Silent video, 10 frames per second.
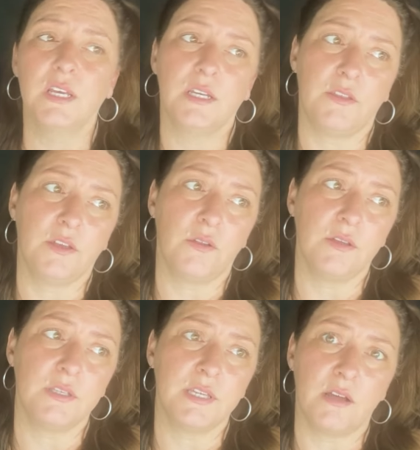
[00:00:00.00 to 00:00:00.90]
Now, the
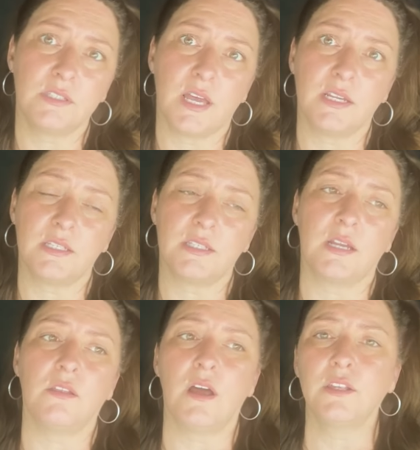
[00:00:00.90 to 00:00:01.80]
only downside is that
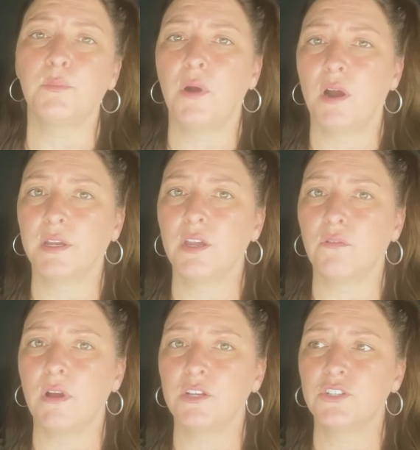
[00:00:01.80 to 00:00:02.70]
a lot of the parking
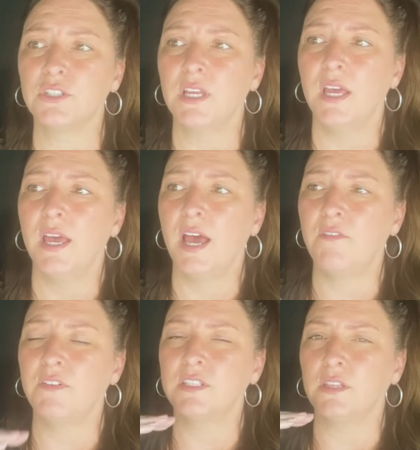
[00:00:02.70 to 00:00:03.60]
garages
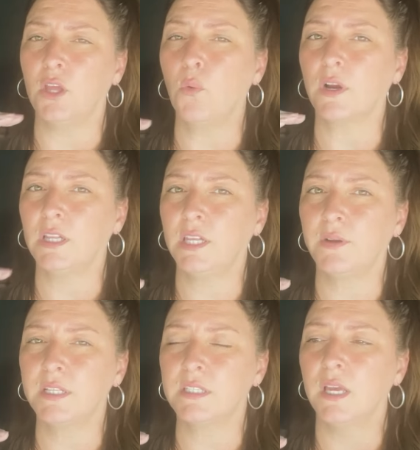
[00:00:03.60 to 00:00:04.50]
have a lower
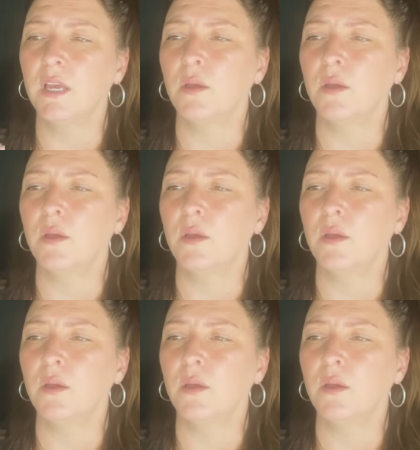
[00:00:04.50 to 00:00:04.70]
clearance.